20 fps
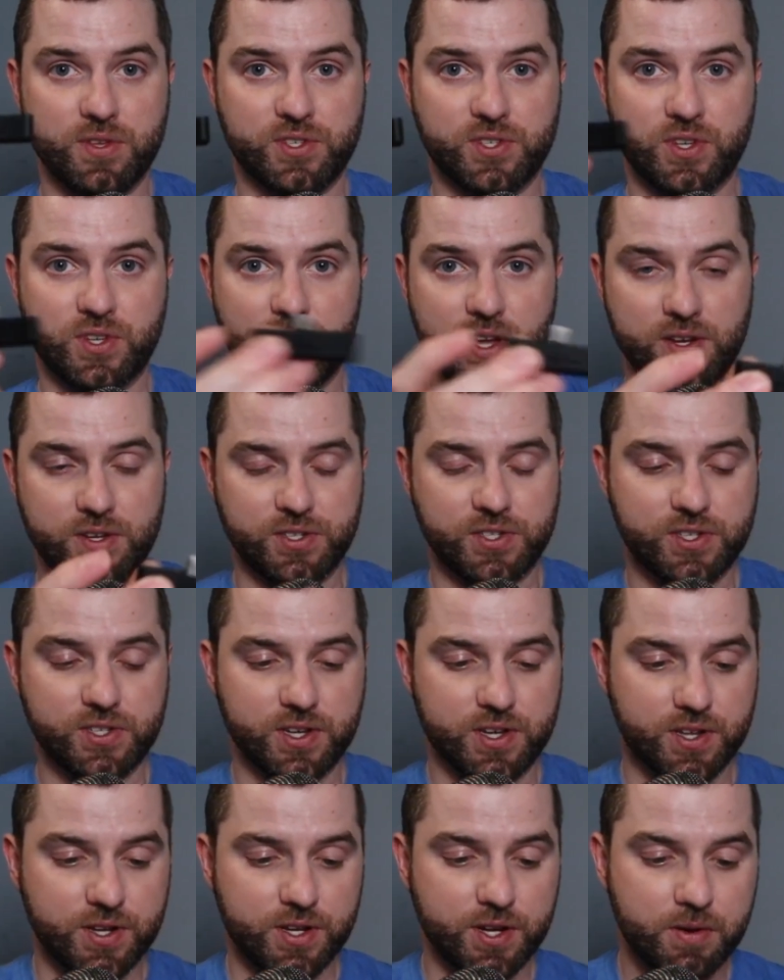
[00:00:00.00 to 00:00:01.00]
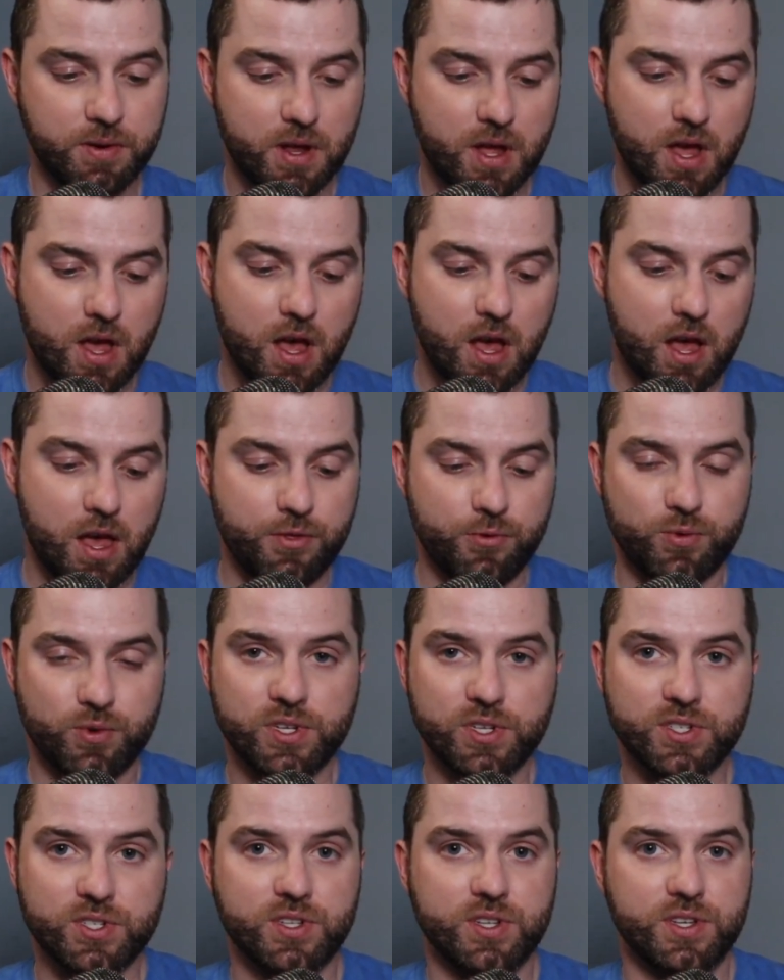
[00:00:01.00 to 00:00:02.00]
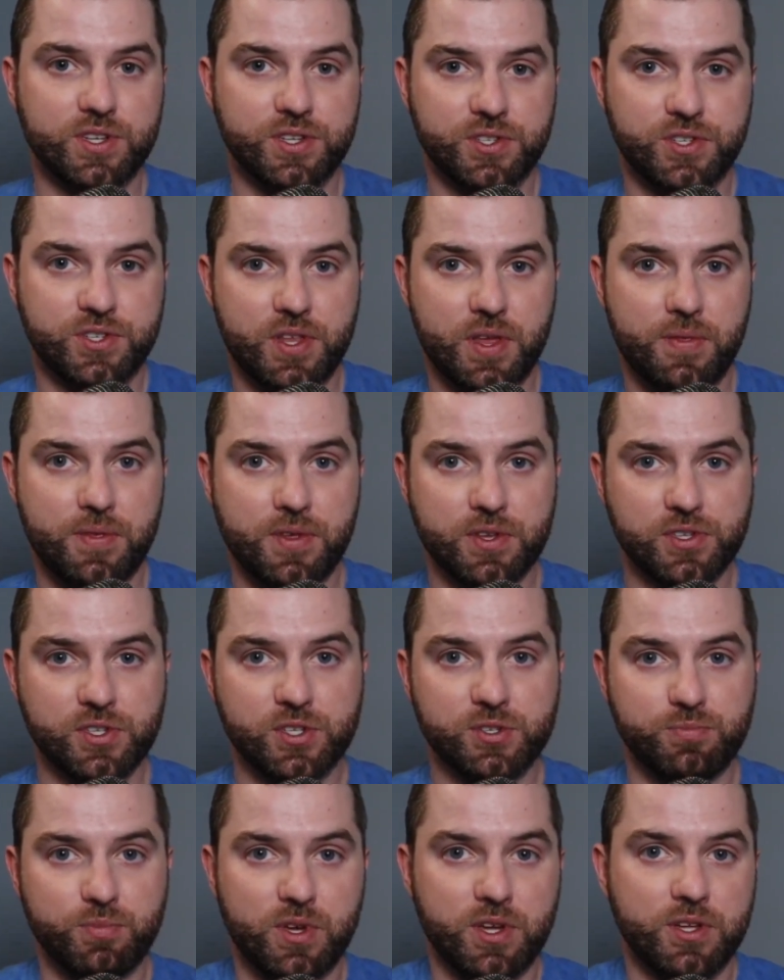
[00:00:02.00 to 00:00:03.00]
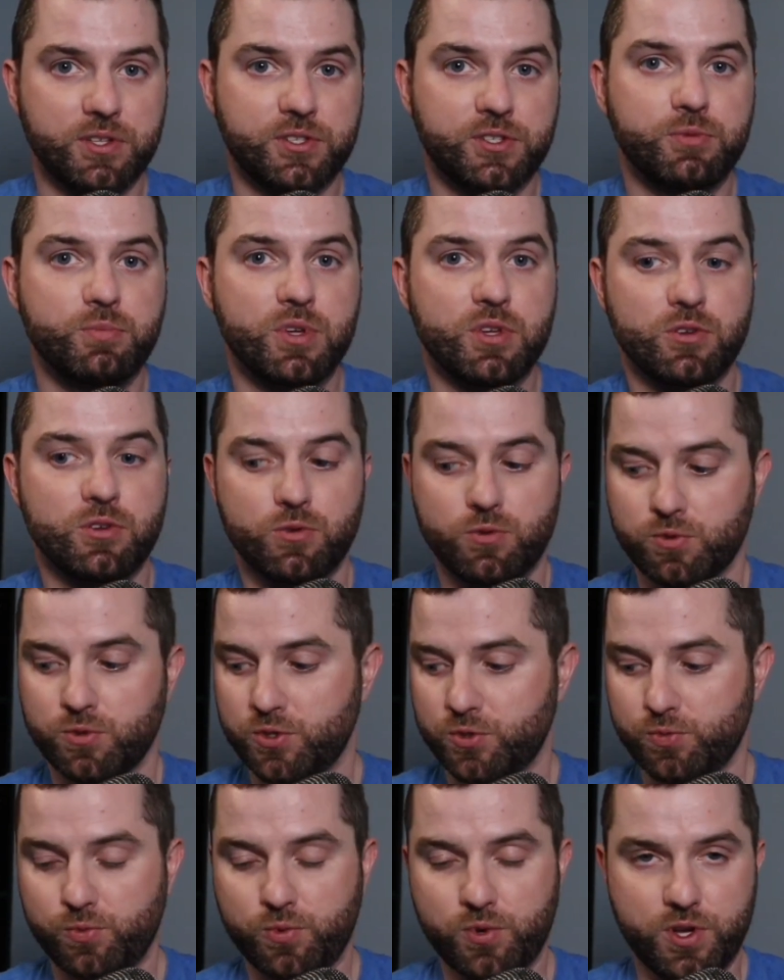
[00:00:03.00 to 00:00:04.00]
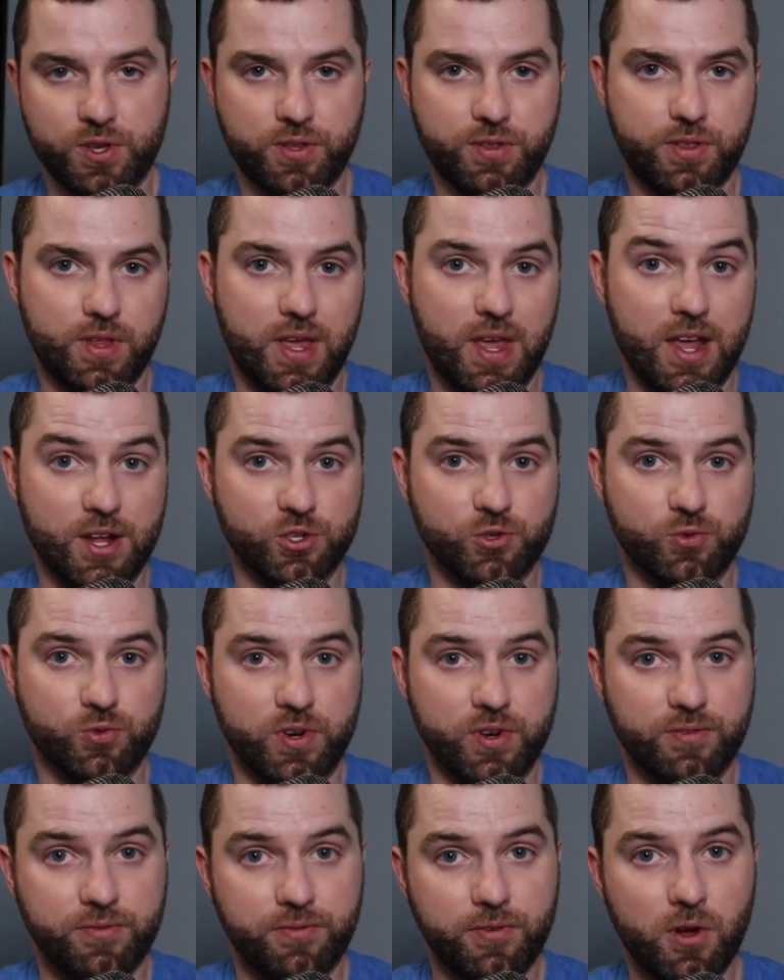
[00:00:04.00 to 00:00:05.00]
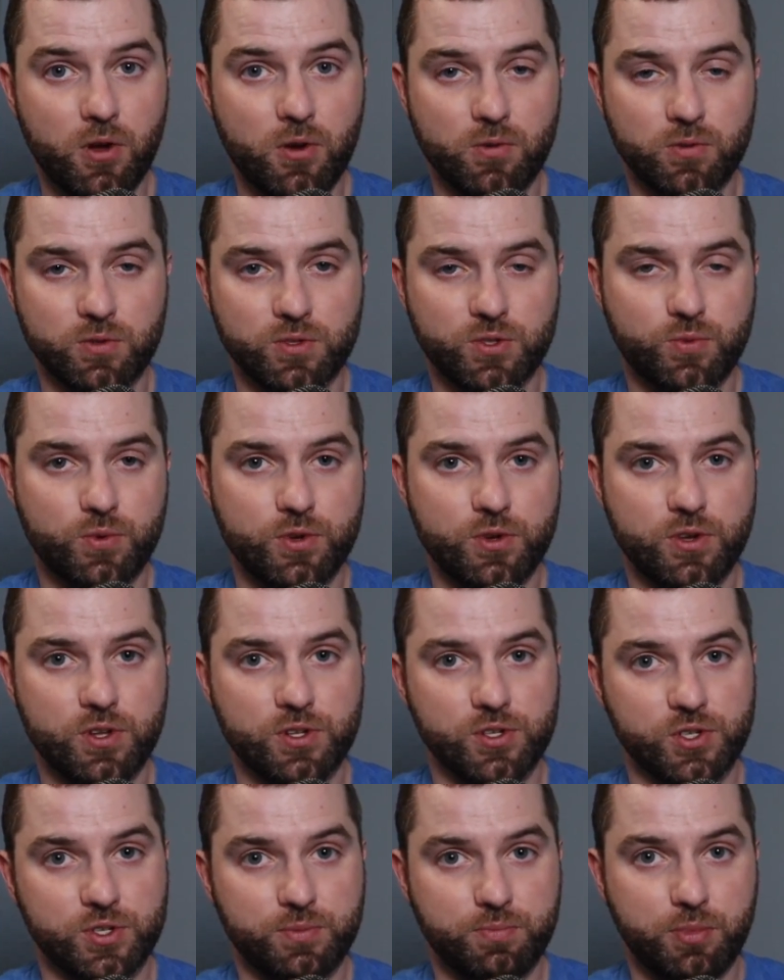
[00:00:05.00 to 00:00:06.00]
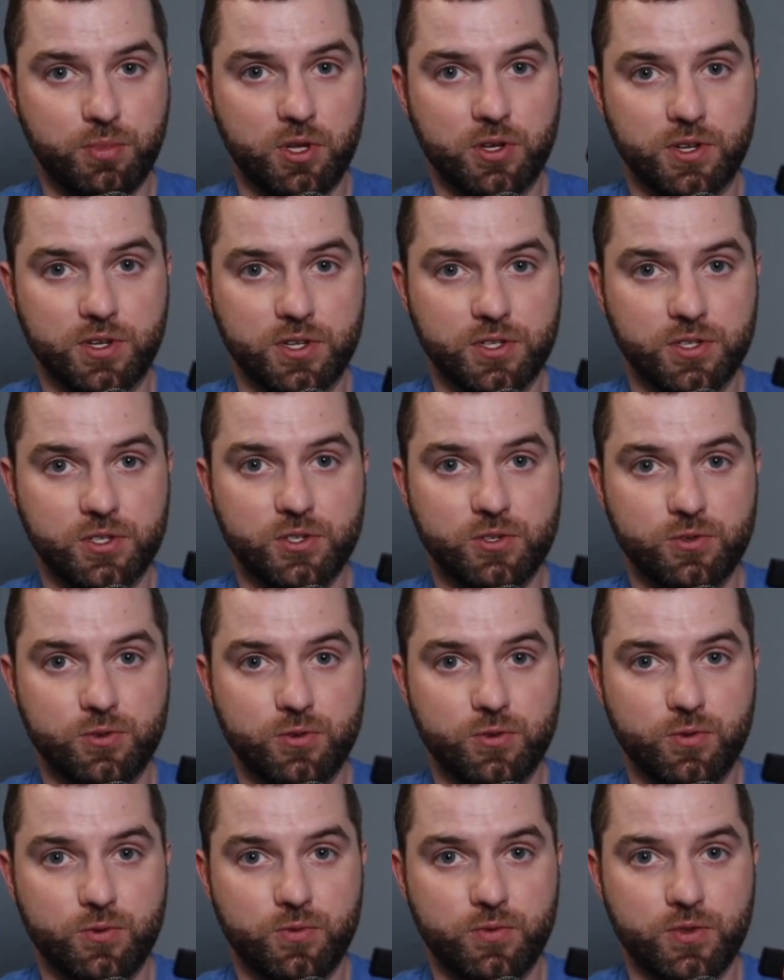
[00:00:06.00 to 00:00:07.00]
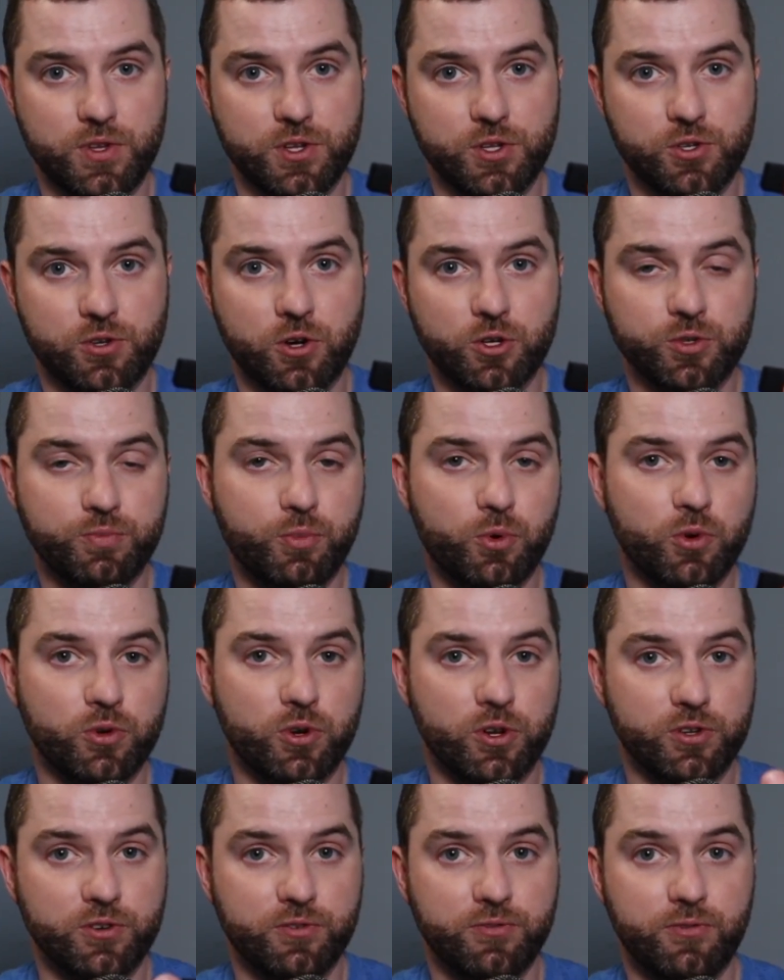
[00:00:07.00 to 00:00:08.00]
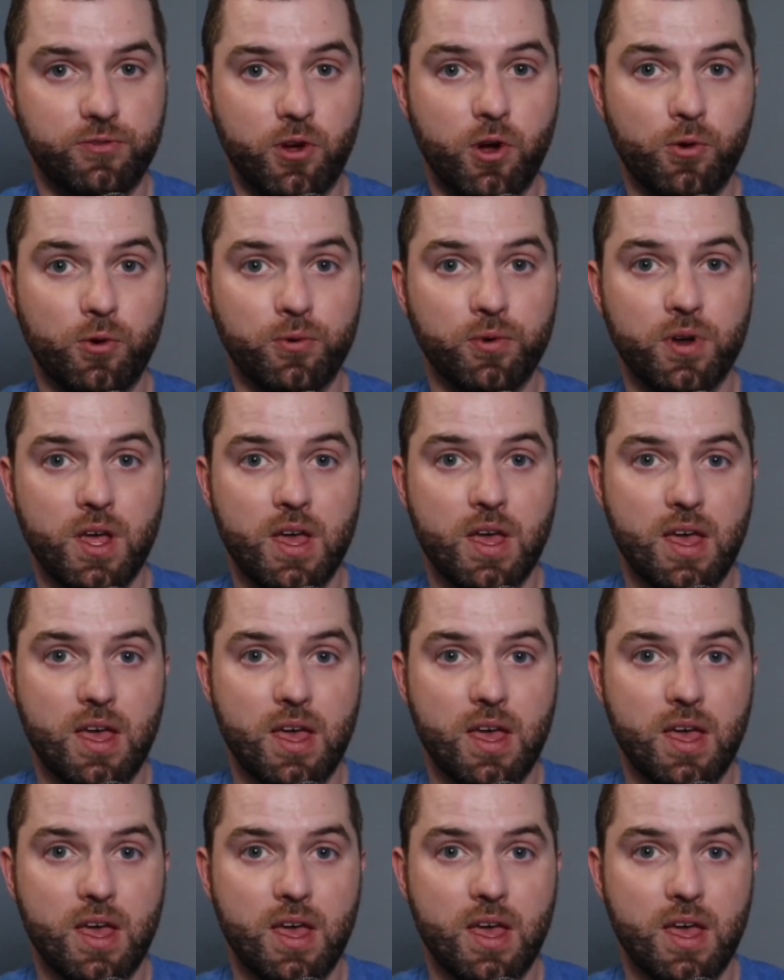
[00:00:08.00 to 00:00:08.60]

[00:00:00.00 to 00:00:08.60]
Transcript: this side and you stick it in. And the reason is that this is meant to be used with Android phones where you can just plug it into the charging port on your phone